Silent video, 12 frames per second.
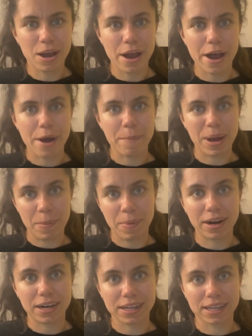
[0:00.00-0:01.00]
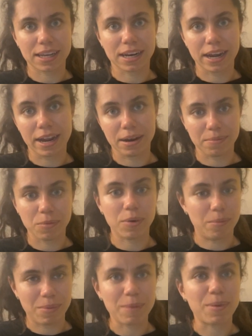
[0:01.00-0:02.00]
my parents and I and
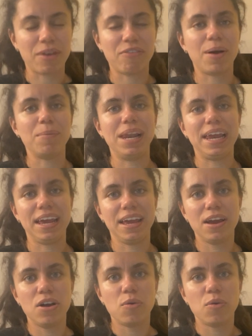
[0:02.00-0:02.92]
my family.